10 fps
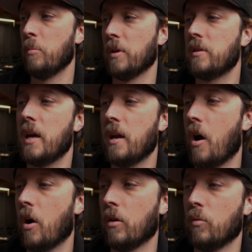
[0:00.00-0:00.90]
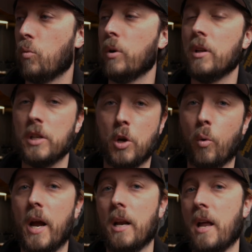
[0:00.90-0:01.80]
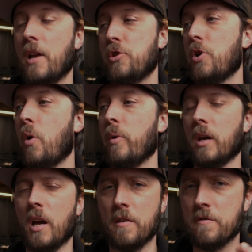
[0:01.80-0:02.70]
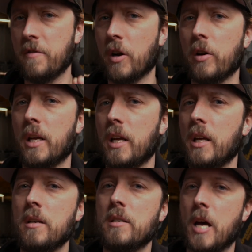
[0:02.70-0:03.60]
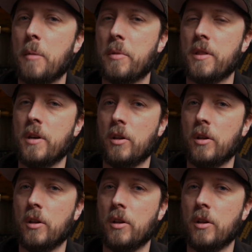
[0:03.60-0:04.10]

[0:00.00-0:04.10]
but they are really great at showing a very in-depth